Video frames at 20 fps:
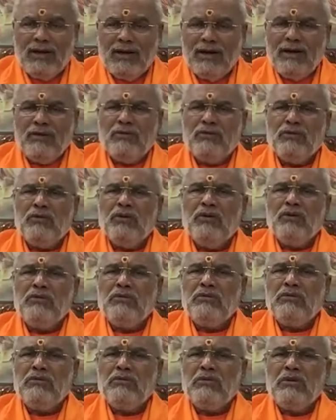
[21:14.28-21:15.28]
I don't want
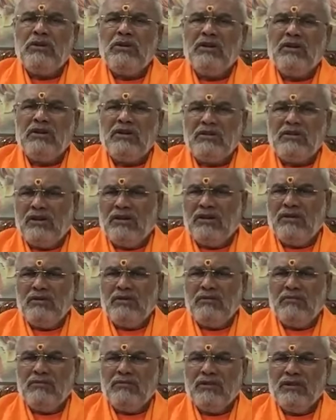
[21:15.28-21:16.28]
to do any
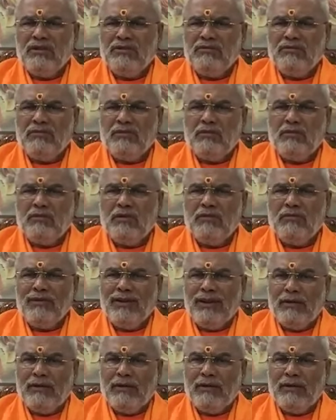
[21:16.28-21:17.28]
kind of things for my
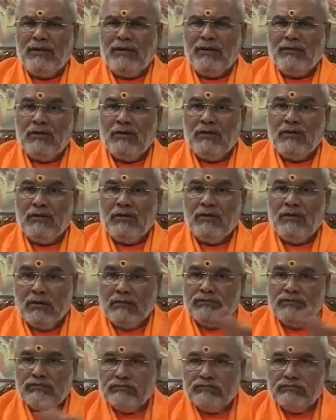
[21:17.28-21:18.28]
family. I've done
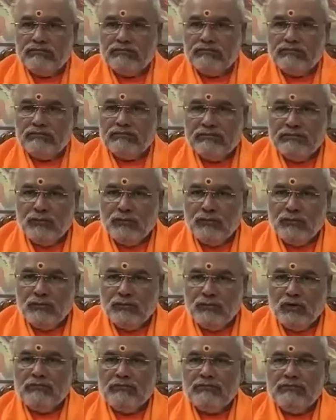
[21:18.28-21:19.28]
enough.
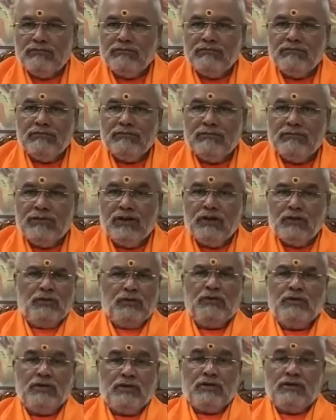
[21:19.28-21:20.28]
Or they
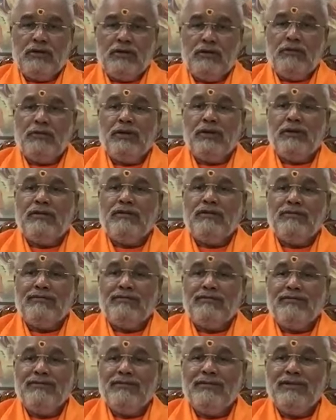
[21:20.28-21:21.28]
don't deserve it.
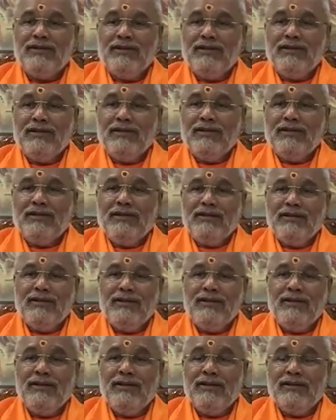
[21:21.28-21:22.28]

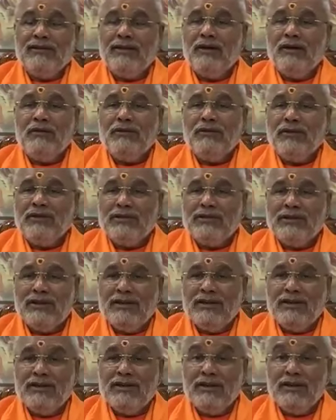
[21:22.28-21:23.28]
That's how they
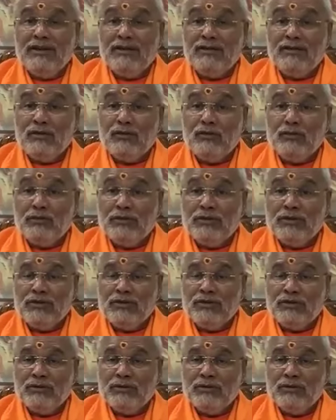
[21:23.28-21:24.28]
say, and so much
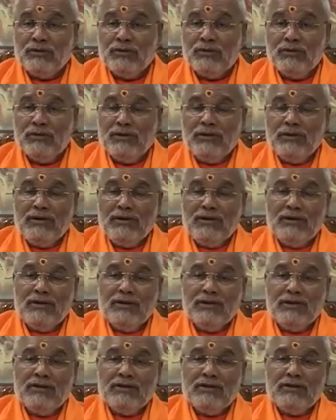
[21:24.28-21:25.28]
so,
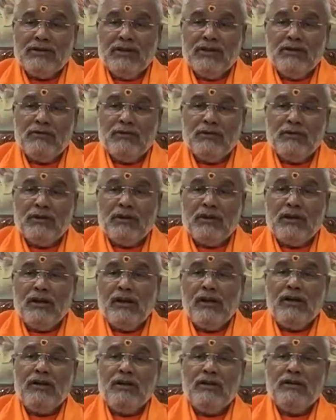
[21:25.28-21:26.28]
they say even a
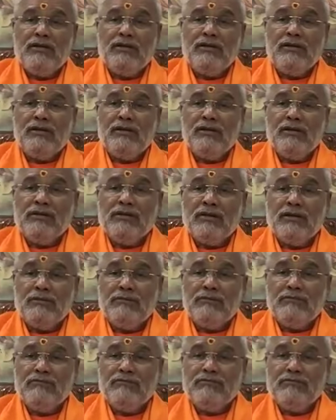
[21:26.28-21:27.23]
country doesn't deserve.